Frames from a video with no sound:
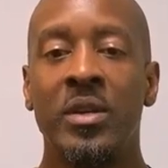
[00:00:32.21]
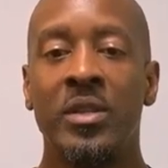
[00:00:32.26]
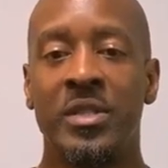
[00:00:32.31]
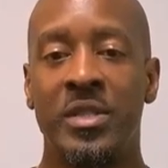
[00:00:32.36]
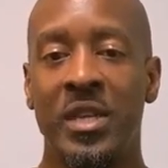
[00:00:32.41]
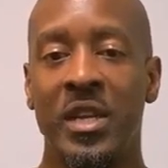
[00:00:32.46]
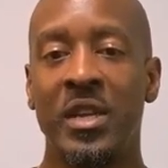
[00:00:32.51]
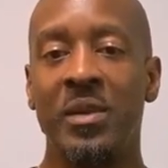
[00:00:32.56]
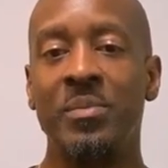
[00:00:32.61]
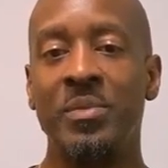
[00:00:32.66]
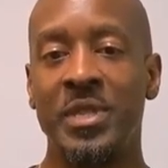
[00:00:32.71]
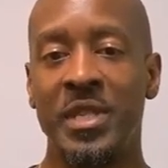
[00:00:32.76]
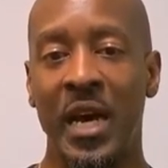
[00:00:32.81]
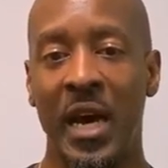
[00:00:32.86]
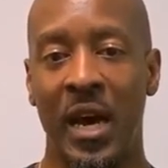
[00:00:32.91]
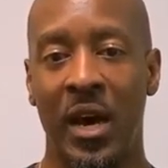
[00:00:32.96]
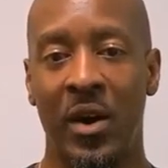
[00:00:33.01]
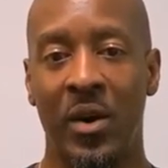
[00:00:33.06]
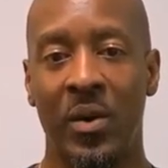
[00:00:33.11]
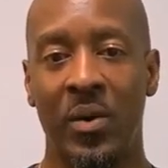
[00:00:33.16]
Sil Lim
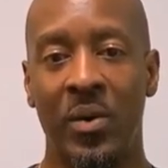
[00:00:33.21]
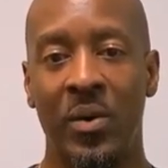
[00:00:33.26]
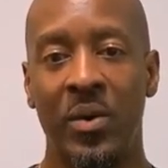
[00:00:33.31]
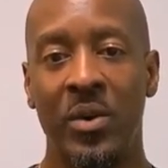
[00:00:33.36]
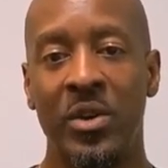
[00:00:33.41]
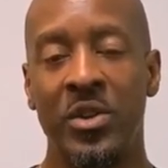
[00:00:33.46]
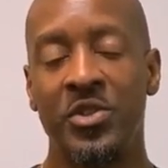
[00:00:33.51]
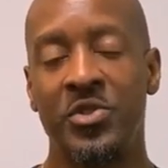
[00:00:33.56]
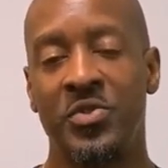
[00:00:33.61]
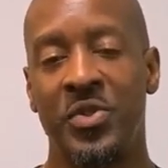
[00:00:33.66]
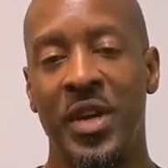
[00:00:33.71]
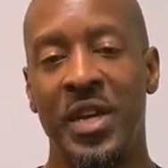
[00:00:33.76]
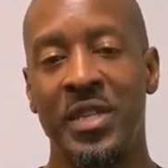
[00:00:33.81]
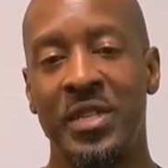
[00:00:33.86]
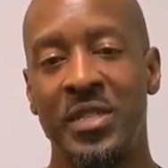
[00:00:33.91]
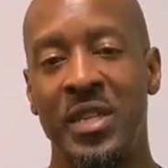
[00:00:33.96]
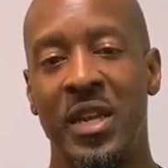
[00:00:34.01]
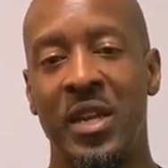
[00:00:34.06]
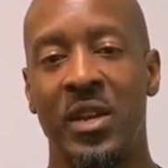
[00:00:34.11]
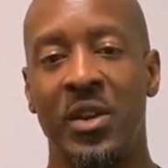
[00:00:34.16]
Tao
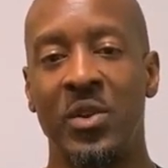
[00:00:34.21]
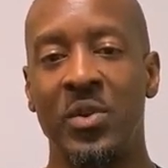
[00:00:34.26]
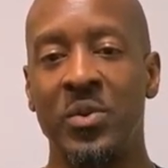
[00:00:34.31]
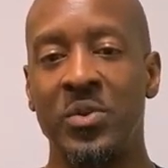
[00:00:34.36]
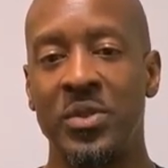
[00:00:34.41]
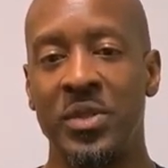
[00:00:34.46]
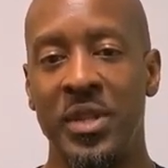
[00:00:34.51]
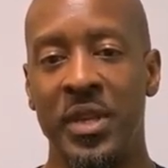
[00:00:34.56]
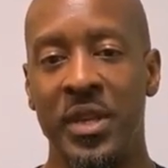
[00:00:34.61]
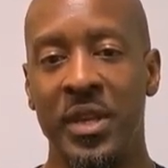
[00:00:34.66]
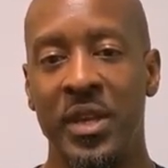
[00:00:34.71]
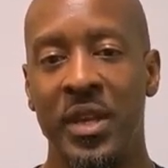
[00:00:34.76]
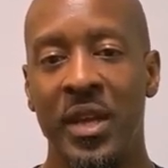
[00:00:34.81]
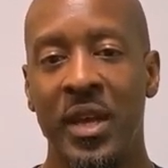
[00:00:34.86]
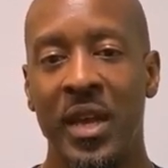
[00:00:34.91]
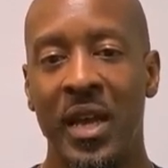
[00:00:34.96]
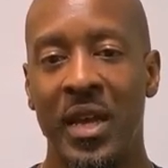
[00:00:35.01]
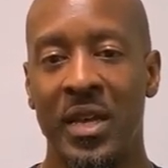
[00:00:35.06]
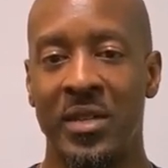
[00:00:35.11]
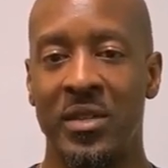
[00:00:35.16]
translates loosely
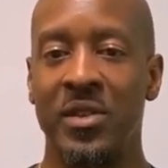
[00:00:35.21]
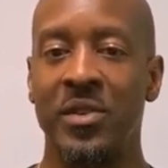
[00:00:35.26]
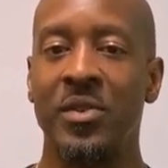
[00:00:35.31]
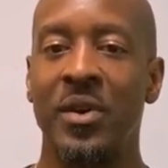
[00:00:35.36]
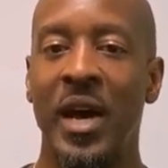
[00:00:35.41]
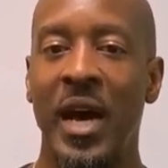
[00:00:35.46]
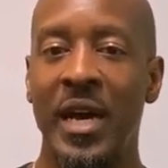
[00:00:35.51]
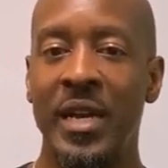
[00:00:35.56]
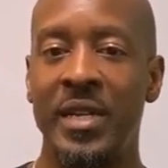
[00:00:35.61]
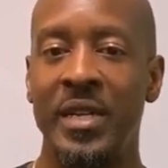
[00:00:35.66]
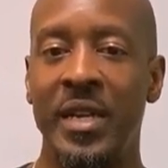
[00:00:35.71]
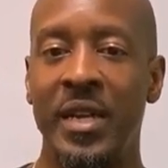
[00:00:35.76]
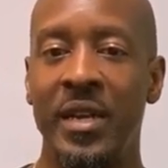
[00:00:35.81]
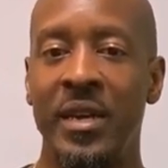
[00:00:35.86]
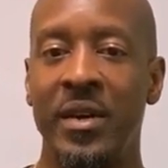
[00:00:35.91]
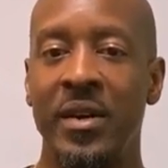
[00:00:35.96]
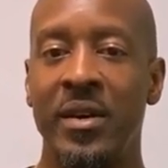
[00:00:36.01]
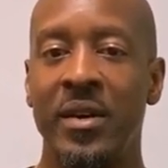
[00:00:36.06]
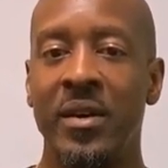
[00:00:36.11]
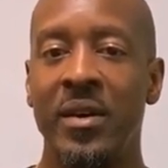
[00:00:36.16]
as little
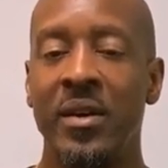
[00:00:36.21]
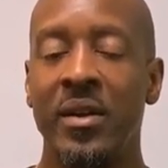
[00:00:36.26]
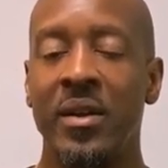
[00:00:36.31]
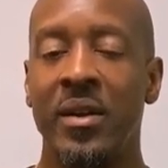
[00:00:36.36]
idea,